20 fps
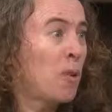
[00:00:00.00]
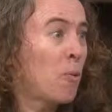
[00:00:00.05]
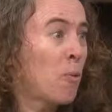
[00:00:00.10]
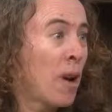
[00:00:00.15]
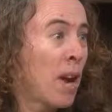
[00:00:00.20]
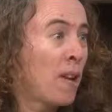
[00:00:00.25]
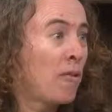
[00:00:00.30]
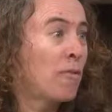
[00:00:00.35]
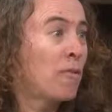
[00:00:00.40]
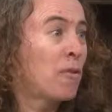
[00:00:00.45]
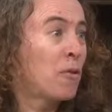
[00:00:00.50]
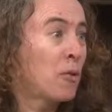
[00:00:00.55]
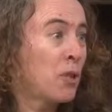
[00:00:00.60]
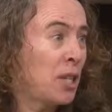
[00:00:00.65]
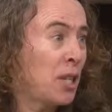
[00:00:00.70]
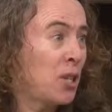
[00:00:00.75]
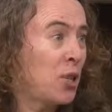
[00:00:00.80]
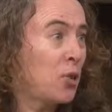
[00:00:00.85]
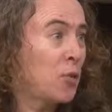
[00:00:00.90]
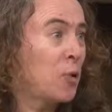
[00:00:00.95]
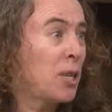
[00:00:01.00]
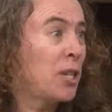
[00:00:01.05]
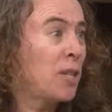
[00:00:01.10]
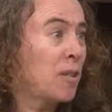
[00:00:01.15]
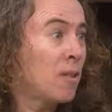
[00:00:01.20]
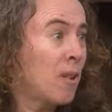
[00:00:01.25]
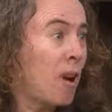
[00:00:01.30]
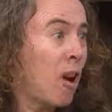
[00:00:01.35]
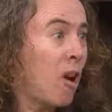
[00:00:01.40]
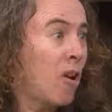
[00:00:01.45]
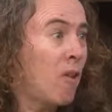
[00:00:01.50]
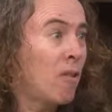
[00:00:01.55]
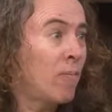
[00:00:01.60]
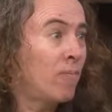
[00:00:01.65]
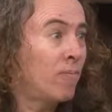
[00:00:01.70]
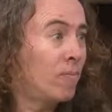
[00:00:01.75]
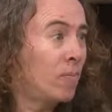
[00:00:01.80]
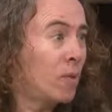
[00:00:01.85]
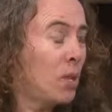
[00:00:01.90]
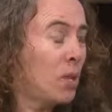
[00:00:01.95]
around for centuries.
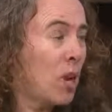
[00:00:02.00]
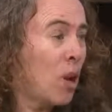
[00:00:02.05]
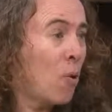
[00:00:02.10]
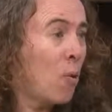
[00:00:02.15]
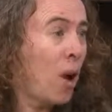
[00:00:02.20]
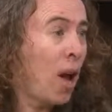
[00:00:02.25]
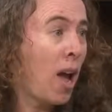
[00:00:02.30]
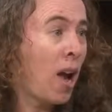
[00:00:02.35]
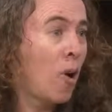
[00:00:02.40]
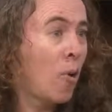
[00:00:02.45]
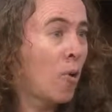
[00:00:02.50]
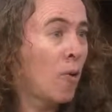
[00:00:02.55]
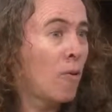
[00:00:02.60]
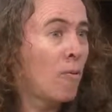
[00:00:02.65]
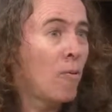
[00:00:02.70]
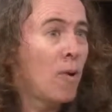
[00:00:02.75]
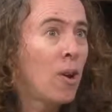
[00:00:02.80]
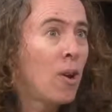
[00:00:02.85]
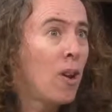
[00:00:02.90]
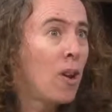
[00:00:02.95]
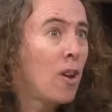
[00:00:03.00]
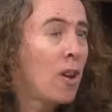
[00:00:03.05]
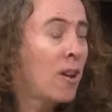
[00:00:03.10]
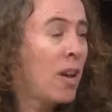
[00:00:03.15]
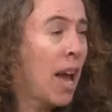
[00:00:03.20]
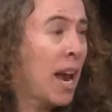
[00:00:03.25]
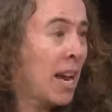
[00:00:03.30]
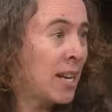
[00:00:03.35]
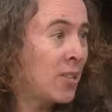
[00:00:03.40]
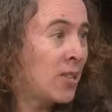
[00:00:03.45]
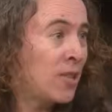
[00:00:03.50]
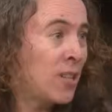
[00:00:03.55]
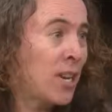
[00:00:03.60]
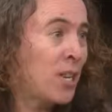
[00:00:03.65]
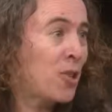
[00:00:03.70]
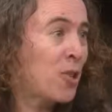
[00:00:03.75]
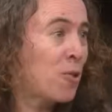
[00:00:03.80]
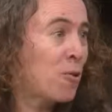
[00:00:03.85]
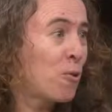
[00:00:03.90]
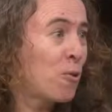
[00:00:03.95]
Our
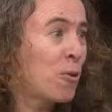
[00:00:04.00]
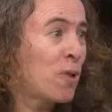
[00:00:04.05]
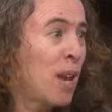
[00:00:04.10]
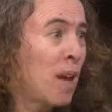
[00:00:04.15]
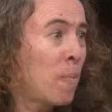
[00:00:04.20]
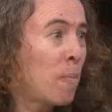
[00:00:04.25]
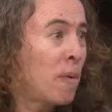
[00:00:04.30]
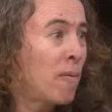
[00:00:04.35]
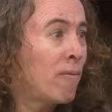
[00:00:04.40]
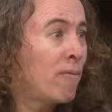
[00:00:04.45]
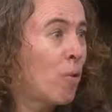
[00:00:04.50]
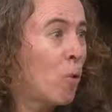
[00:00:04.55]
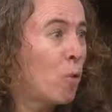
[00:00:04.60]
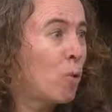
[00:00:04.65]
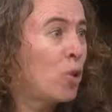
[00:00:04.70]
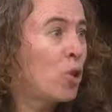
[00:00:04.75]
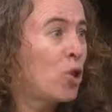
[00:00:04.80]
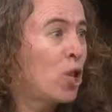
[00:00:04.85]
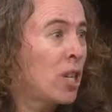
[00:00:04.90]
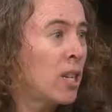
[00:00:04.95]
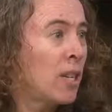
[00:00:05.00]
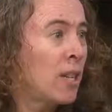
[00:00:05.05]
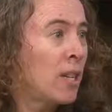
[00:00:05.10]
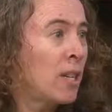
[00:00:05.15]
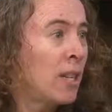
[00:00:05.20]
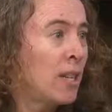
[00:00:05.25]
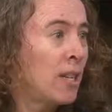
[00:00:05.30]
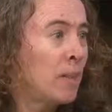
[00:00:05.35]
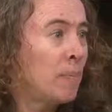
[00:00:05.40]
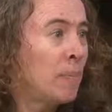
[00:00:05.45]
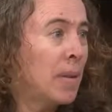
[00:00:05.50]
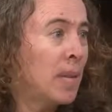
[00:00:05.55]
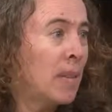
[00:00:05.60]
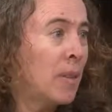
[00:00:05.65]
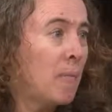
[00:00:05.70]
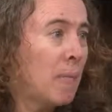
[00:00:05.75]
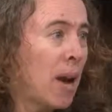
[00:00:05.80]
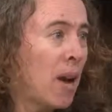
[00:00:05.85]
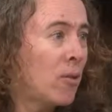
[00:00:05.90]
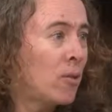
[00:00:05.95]
ancestors have been foraging in
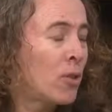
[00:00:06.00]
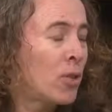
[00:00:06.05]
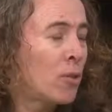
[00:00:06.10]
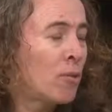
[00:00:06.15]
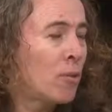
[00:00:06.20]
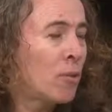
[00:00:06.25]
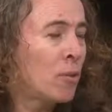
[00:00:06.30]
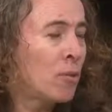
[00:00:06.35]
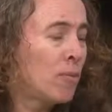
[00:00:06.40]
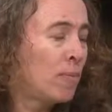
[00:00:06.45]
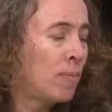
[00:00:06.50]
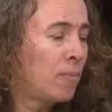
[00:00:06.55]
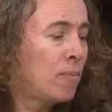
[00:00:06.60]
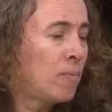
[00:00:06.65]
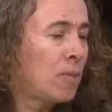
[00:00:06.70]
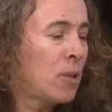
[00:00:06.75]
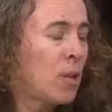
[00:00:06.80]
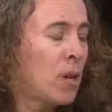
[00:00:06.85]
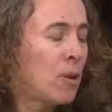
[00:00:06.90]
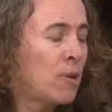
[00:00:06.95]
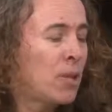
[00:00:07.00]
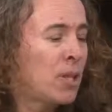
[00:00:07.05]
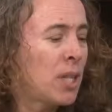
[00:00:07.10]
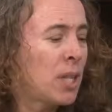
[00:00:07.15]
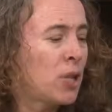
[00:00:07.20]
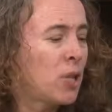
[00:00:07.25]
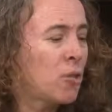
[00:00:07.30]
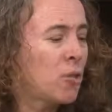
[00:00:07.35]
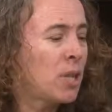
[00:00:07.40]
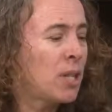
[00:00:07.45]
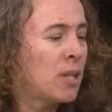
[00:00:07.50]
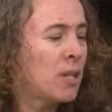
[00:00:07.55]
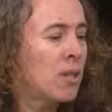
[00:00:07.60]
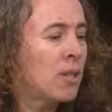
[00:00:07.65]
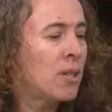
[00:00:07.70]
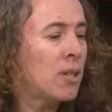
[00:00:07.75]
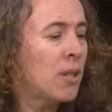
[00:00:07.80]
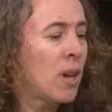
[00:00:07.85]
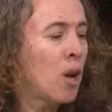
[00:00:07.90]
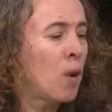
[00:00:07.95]
the mountains for, centuries.
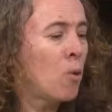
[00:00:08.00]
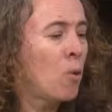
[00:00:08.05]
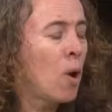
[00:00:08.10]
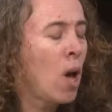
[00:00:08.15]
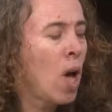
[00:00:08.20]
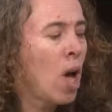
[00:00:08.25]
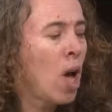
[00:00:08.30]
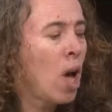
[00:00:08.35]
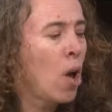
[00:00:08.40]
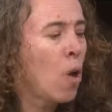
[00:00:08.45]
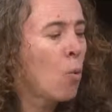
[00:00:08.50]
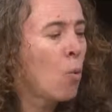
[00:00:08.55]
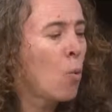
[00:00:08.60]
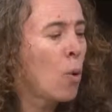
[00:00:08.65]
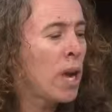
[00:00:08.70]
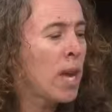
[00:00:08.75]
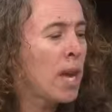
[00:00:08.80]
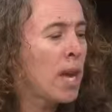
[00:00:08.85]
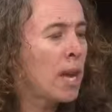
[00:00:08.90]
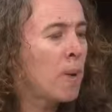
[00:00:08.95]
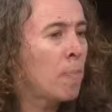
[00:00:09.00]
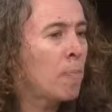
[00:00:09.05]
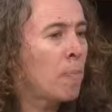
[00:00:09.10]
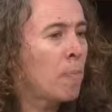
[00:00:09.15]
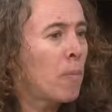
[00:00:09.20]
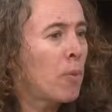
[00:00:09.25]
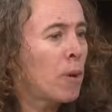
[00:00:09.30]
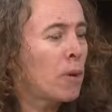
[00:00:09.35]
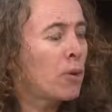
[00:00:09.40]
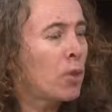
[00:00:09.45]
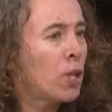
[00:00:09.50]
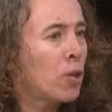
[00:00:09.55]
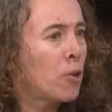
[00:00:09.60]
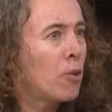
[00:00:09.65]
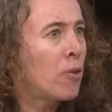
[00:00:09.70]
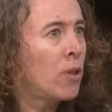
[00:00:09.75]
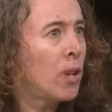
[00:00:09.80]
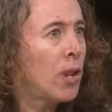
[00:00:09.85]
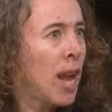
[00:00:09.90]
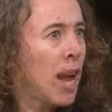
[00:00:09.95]
And so we,
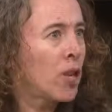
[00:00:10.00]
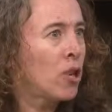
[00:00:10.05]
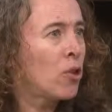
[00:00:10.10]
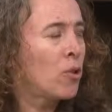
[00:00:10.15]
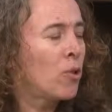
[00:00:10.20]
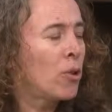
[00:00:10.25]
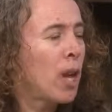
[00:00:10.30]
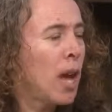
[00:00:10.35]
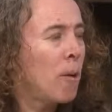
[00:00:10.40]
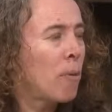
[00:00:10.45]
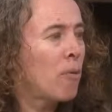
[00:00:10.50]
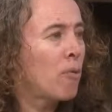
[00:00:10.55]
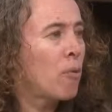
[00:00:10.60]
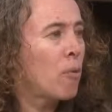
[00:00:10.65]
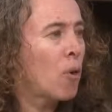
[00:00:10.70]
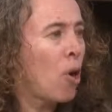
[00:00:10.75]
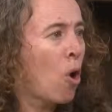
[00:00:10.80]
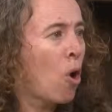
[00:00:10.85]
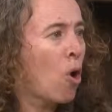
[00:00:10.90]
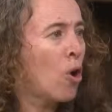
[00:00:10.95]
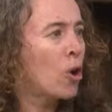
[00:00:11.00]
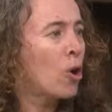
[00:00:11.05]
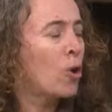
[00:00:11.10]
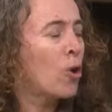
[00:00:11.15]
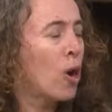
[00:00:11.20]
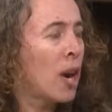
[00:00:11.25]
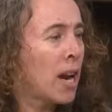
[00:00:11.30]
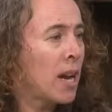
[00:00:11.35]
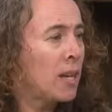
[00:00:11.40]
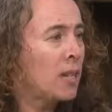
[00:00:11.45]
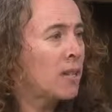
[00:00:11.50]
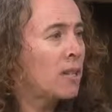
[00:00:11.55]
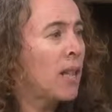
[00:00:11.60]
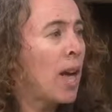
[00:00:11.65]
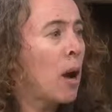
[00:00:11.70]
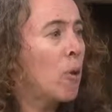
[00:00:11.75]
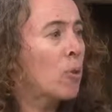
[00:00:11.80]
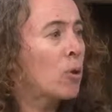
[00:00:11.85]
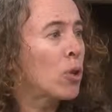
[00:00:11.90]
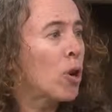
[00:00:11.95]
during the National Endowment for the Art Grant,
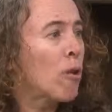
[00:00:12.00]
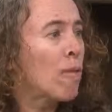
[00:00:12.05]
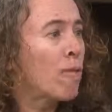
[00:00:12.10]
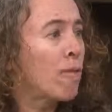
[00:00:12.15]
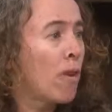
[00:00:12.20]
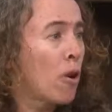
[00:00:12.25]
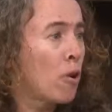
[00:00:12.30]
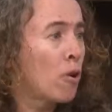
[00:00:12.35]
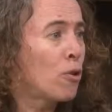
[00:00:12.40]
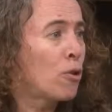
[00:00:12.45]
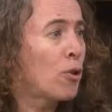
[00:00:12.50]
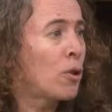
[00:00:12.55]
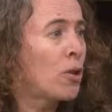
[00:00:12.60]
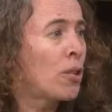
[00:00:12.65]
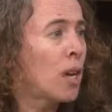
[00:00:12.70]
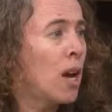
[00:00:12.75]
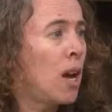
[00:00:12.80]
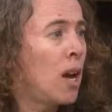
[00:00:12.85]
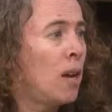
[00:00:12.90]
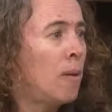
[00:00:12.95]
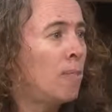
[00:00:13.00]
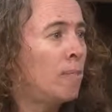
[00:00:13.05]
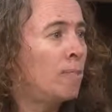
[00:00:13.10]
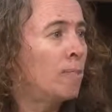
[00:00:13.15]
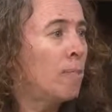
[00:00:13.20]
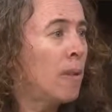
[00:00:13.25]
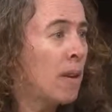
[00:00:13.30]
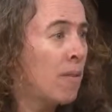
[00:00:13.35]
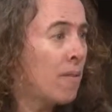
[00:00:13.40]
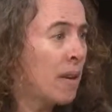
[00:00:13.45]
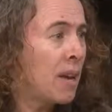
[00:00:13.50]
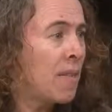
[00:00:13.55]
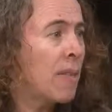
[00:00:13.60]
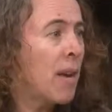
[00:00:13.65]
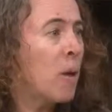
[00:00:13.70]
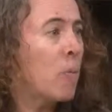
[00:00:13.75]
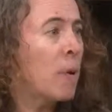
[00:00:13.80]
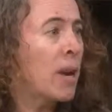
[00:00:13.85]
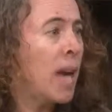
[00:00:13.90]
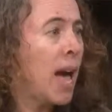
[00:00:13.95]
that was our first event that we